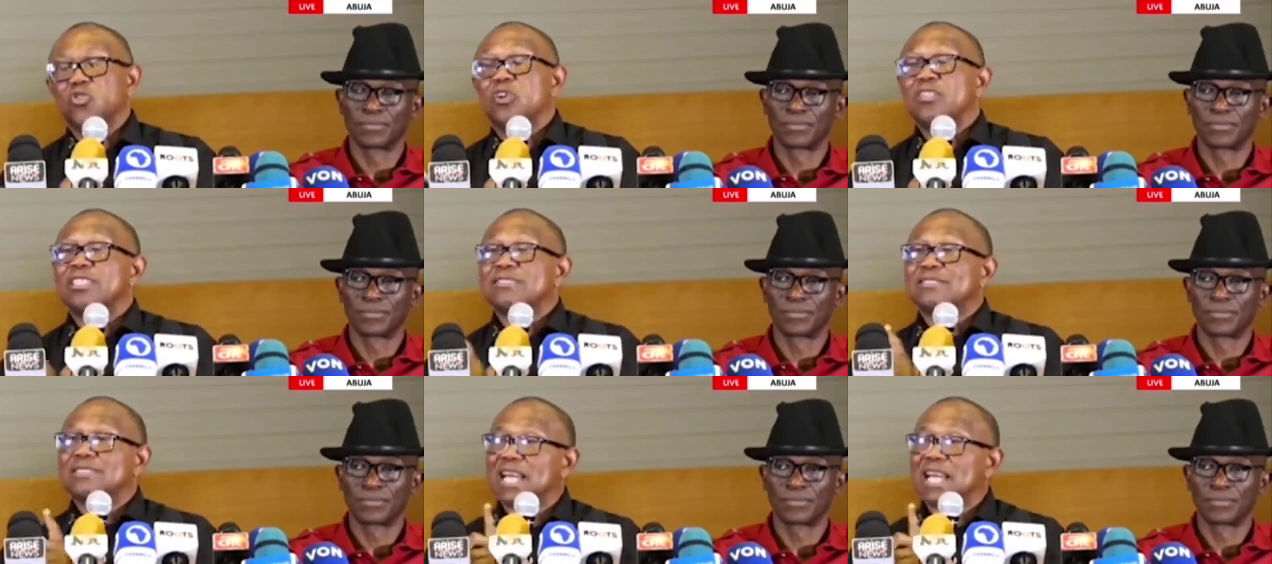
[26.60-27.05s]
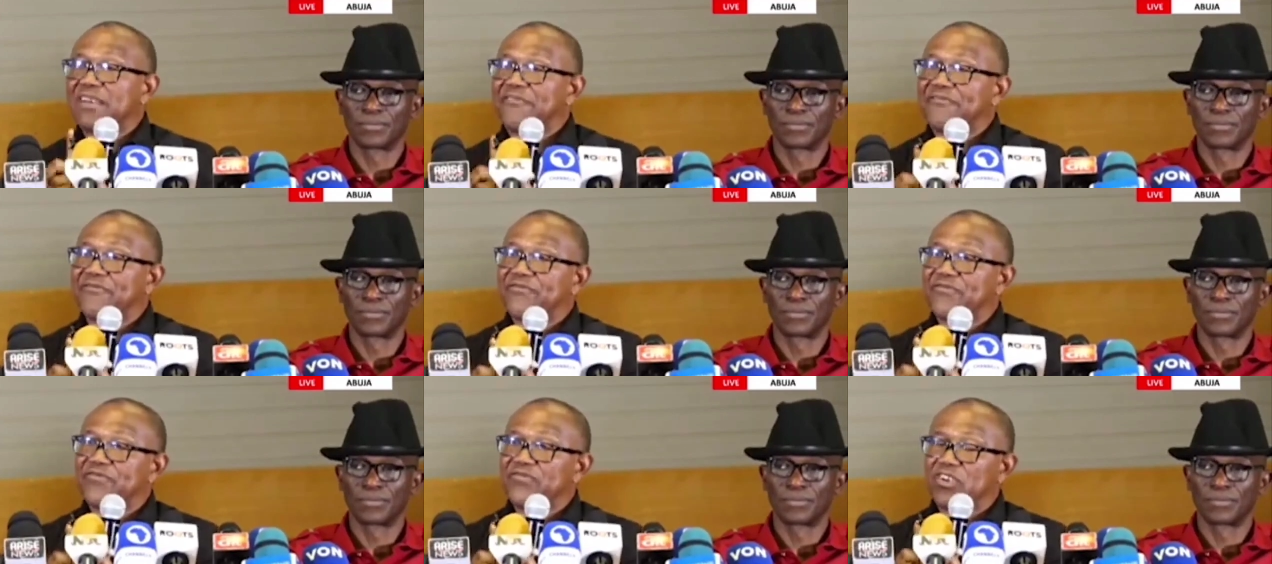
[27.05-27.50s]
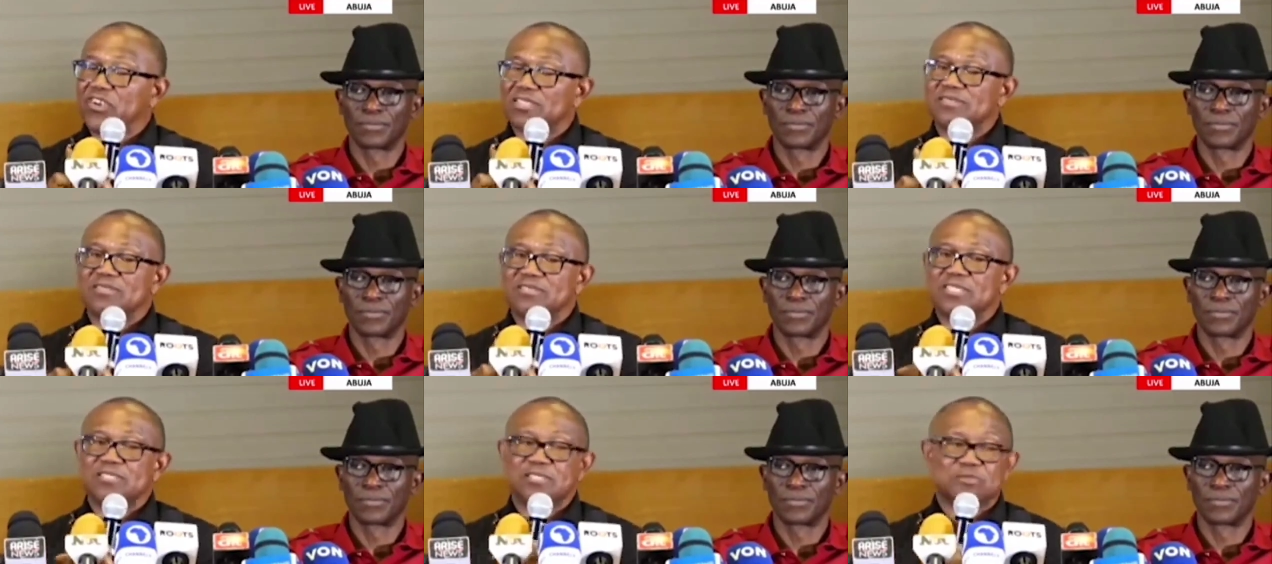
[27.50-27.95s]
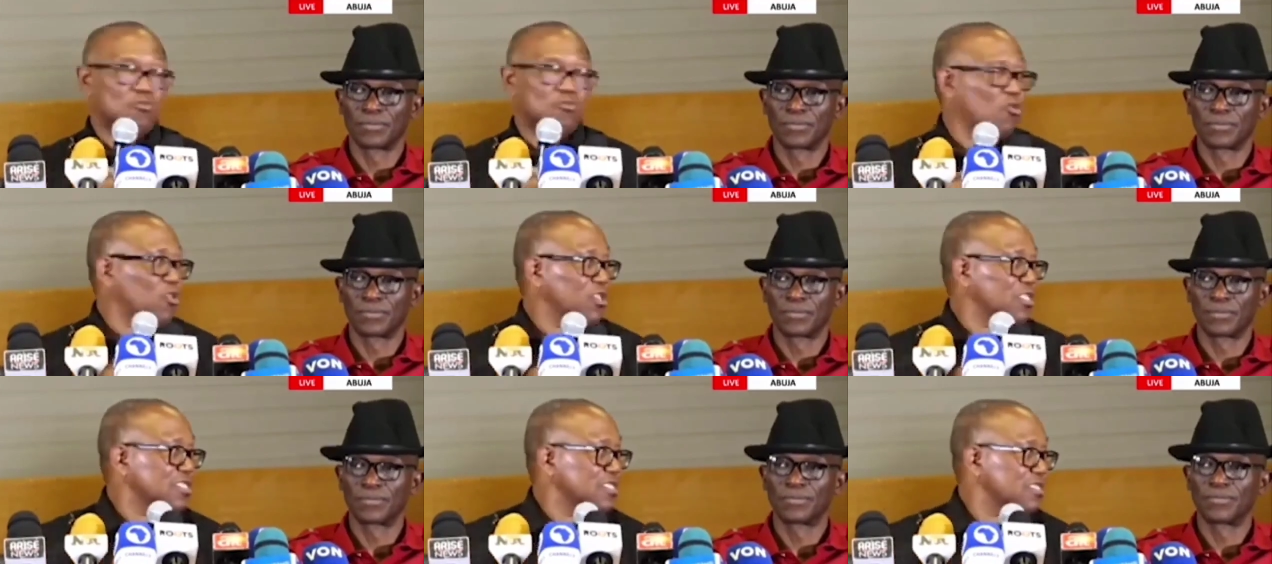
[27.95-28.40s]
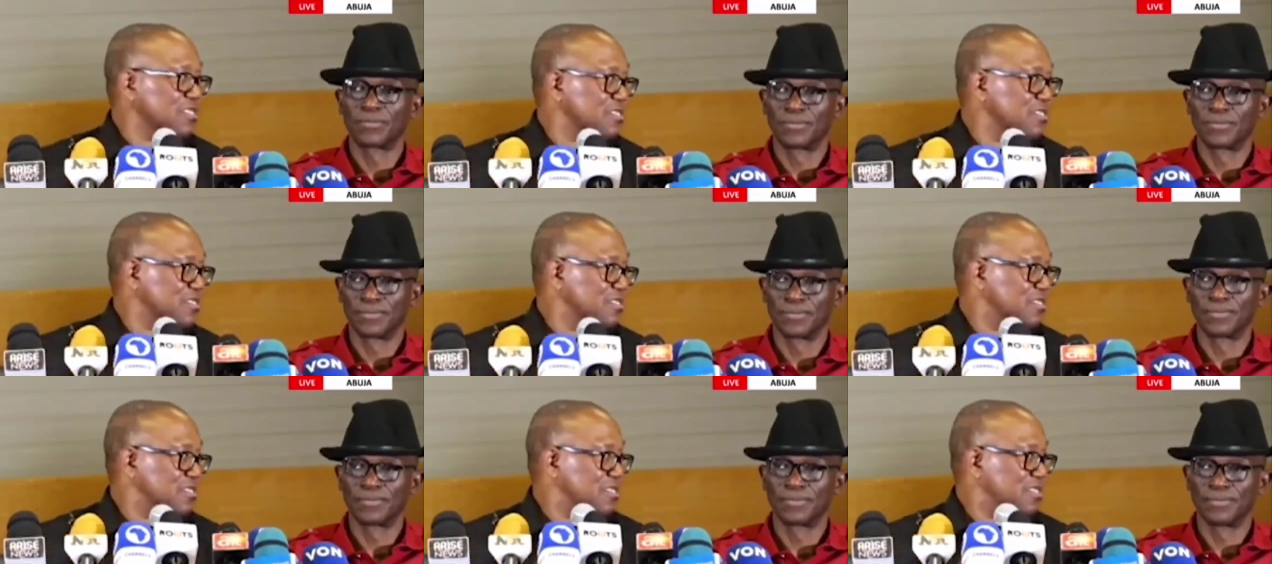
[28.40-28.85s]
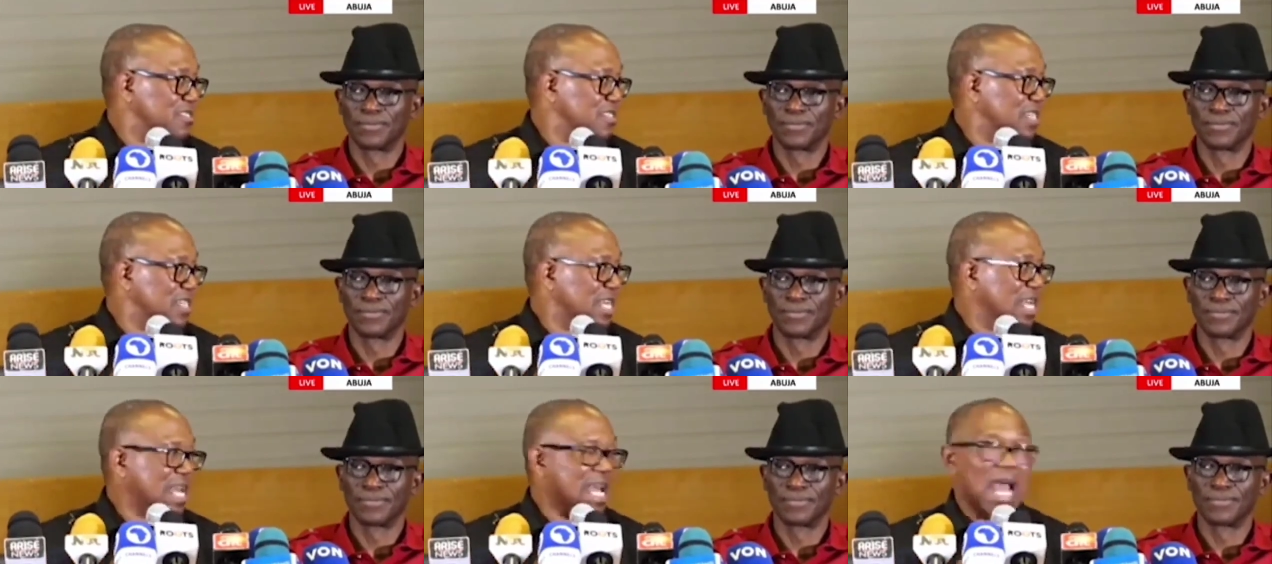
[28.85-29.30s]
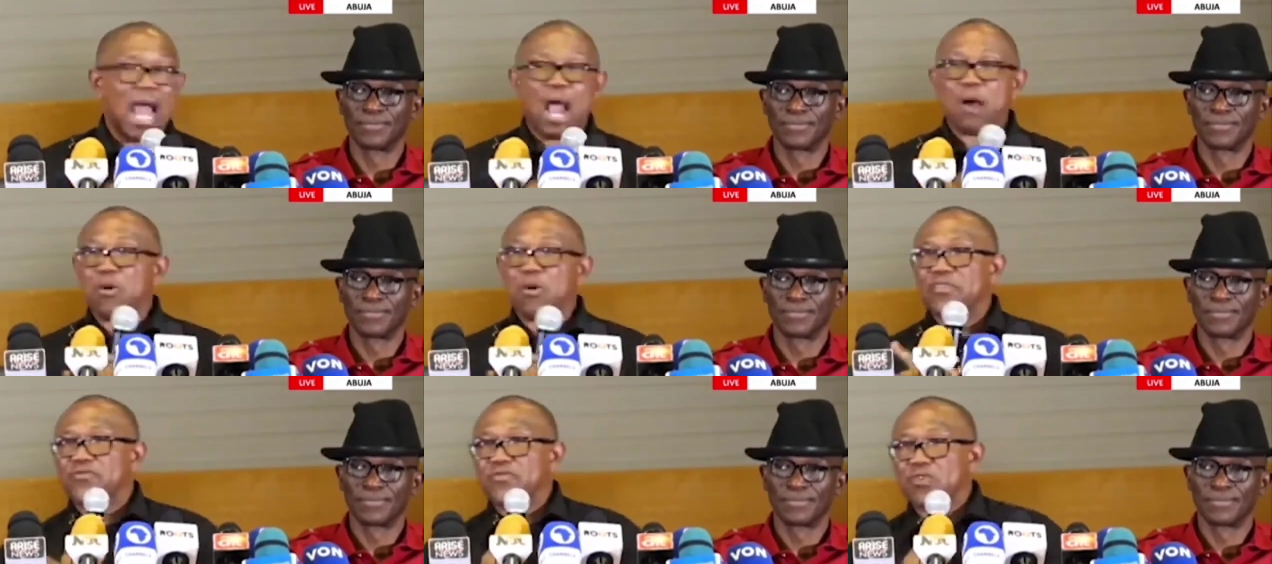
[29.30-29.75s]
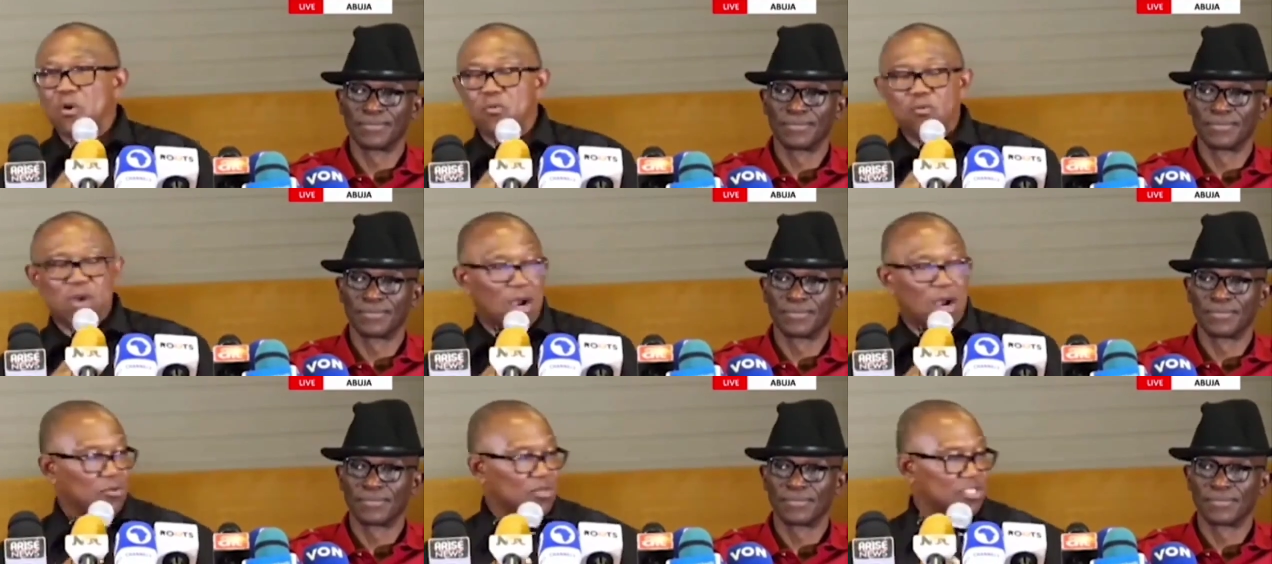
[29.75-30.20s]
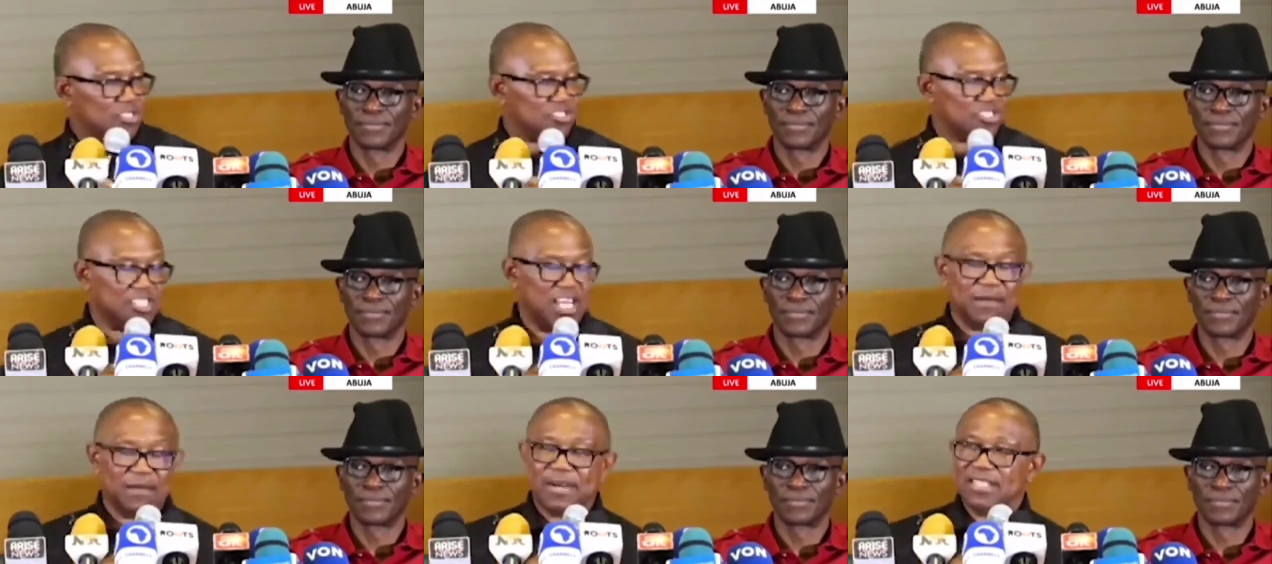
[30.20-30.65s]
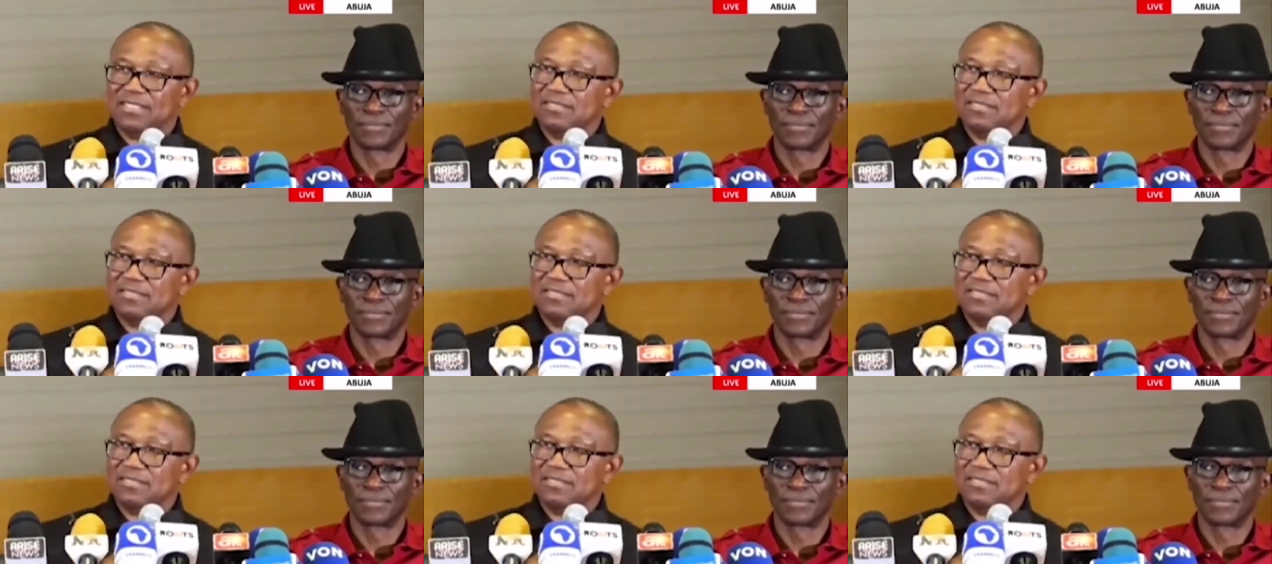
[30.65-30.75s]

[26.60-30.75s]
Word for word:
Speaker 1: this just this morning, I went somewhere with the chairman.